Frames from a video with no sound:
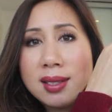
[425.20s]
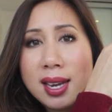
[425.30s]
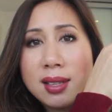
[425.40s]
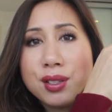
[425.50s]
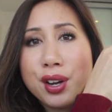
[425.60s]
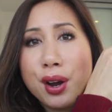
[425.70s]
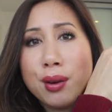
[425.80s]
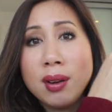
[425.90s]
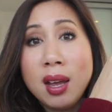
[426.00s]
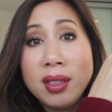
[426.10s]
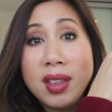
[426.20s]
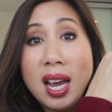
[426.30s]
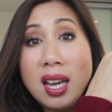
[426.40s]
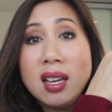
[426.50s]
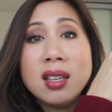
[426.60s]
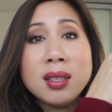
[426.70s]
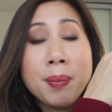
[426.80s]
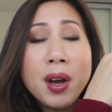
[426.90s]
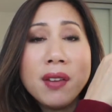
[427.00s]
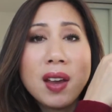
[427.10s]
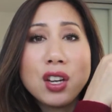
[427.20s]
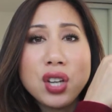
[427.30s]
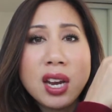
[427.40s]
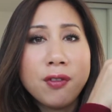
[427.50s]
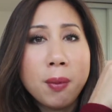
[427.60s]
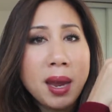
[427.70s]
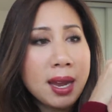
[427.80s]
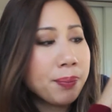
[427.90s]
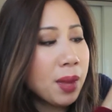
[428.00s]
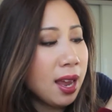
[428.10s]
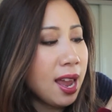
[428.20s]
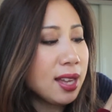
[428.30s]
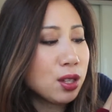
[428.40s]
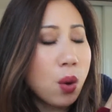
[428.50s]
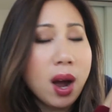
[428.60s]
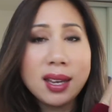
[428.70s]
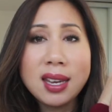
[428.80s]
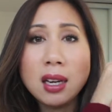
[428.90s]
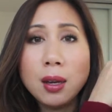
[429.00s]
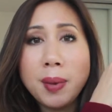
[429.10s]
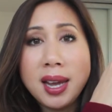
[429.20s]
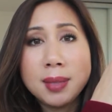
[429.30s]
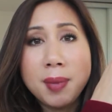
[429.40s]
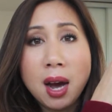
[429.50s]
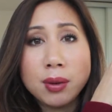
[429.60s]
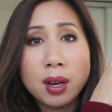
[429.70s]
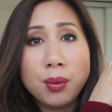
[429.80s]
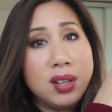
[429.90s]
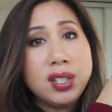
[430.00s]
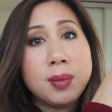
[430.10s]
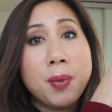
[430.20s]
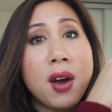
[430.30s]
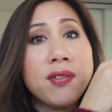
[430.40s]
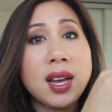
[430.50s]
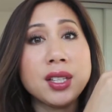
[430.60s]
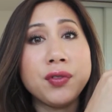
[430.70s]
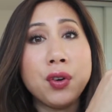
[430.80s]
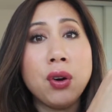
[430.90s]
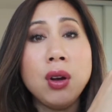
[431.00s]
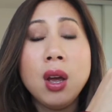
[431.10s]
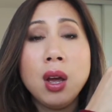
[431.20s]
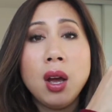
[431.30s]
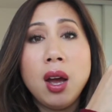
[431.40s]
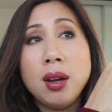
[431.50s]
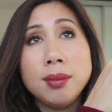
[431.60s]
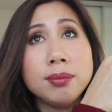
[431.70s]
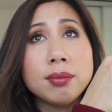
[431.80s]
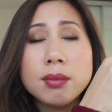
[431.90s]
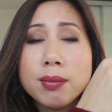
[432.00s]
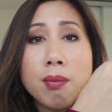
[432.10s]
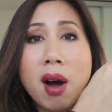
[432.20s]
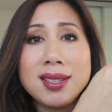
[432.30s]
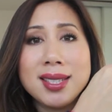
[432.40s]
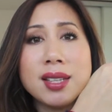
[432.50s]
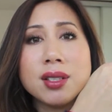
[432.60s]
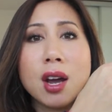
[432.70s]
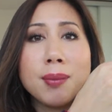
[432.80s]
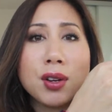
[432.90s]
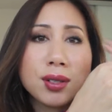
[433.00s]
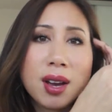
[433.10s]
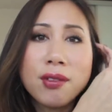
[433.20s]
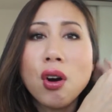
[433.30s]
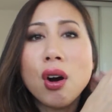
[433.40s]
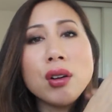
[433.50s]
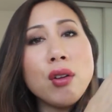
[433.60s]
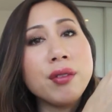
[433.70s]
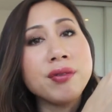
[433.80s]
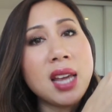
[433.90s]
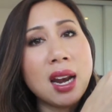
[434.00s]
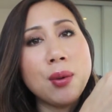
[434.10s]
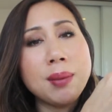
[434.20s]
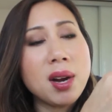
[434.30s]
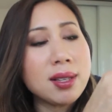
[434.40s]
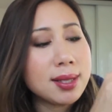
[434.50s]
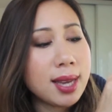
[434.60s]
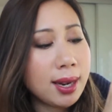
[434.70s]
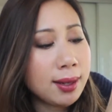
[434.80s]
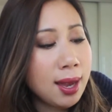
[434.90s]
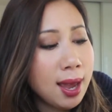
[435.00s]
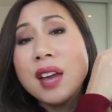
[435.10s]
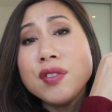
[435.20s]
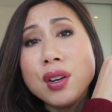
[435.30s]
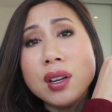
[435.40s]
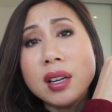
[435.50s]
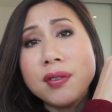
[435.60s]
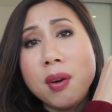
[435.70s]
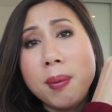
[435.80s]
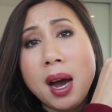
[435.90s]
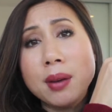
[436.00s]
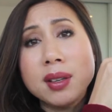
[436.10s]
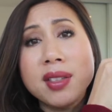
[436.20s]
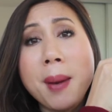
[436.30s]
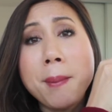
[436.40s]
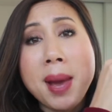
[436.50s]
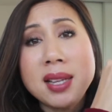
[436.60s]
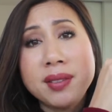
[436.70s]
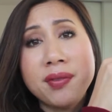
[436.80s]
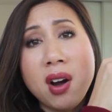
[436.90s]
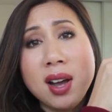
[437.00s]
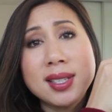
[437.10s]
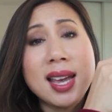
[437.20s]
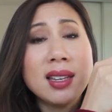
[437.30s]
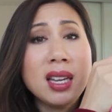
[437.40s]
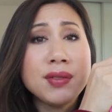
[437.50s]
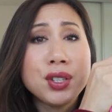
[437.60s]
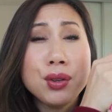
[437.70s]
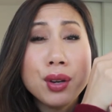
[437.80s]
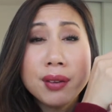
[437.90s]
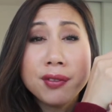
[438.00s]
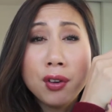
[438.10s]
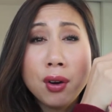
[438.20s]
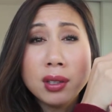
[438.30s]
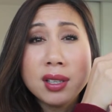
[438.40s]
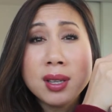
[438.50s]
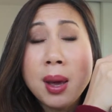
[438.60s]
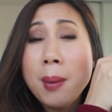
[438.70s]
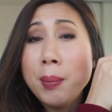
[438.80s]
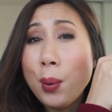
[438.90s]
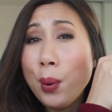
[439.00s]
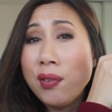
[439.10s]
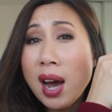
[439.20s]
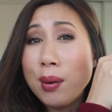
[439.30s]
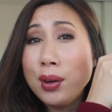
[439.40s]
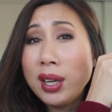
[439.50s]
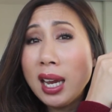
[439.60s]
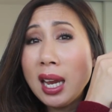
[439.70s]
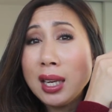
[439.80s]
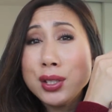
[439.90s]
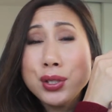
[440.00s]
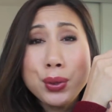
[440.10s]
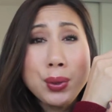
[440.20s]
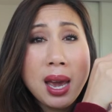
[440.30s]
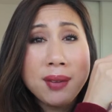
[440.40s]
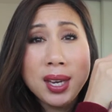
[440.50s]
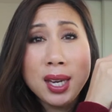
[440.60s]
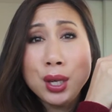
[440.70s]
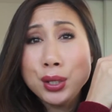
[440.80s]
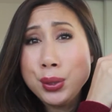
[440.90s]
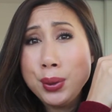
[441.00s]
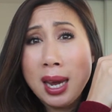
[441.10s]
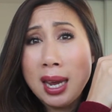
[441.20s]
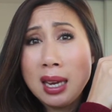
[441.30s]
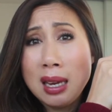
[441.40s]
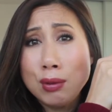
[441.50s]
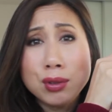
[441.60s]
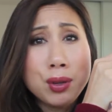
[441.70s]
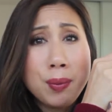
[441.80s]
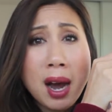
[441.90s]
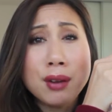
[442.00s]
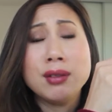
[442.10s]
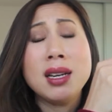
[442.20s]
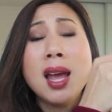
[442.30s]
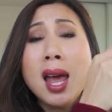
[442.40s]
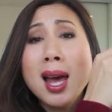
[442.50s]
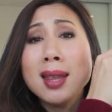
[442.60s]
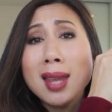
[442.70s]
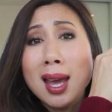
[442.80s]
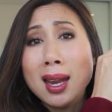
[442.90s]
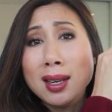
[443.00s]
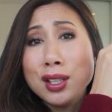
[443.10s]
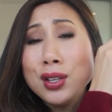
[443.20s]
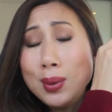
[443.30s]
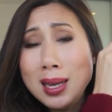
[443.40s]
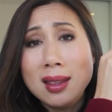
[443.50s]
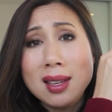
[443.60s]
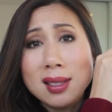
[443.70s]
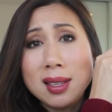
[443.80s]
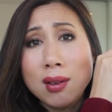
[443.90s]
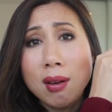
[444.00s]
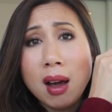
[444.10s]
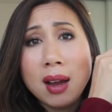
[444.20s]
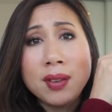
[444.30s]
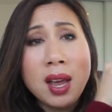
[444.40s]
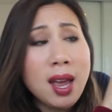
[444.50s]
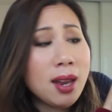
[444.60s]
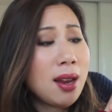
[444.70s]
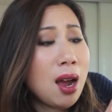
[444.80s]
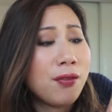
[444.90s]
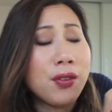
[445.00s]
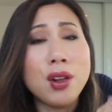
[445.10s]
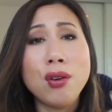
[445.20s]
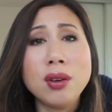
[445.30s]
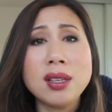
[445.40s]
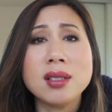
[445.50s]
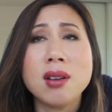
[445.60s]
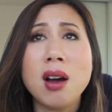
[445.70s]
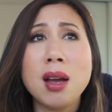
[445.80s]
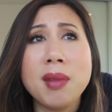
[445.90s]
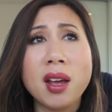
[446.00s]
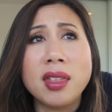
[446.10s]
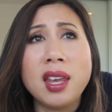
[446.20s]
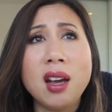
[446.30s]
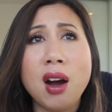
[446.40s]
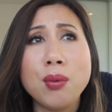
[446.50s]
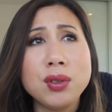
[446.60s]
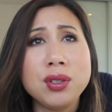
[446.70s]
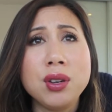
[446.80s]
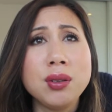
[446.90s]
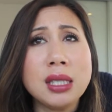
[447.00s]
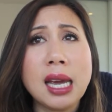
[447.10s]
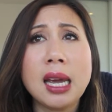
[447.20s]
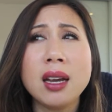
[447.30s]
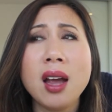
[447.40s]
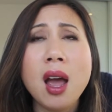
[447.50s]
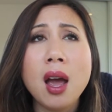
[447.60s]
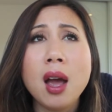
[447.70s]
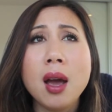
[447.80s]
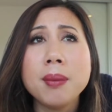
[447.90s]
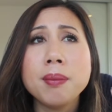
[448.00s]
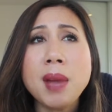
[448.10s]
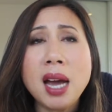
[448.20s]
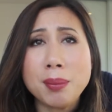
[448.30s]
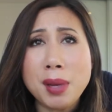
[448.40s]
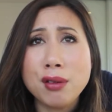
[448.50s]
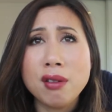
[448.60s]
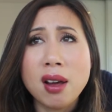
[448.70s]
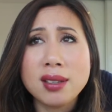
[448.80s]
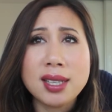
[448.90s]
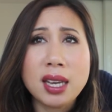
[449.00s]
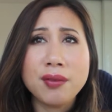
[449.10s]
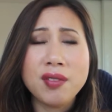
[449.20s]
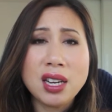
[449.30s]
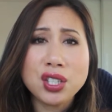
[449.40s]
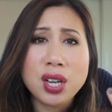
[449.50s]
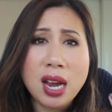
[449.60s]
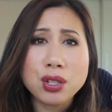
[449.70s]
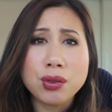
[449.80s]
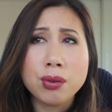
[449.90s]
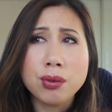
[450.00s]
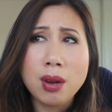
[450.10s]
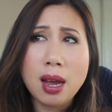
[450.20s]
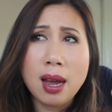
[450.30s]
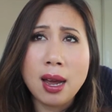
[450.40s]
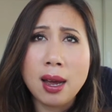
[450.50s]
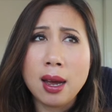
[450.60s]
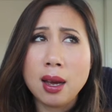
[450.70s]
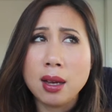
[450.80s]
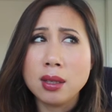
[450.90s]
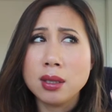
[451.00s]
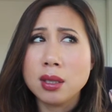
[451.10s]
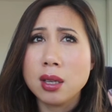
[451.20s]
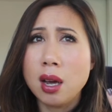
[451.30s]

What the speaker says: skin tone that it is the perfect shade for me. It's quite a yellow based powder, which is perfect for my skin tone because I've got a lot of yellow in my skin. If you're looking for a powder that mattifies and leaves you looking flawless but without looking too heavy, too cakey or too powdery, then you need this in your life. Now for the longest time I think I was using Matte Mineralized Skin Finish Natural and